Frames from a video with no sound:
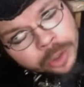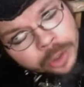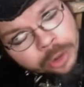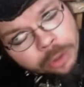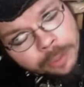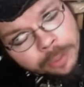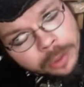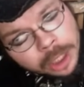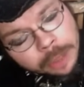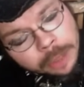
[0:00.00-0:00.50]
but
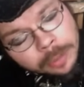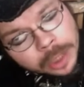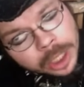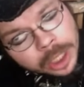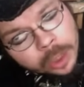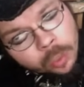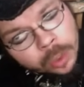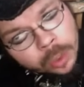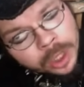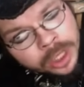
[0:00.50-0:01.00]
I'm like,
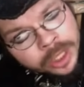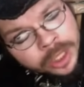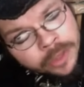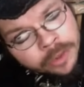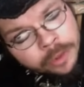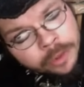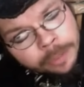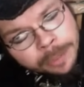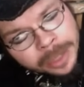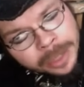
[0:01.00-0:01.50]
what isn't
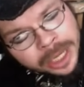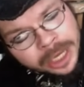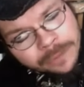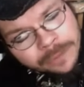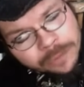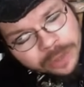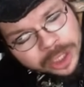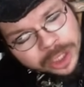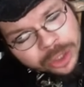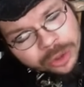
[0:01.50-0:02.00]
bad for
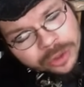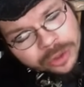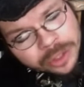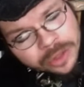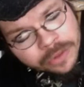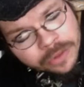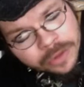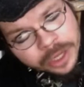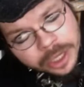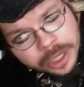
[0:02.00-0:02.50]
you these
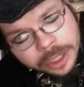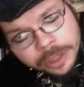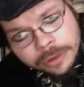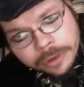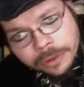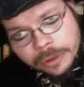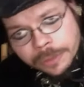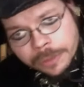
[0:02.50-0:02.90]
days?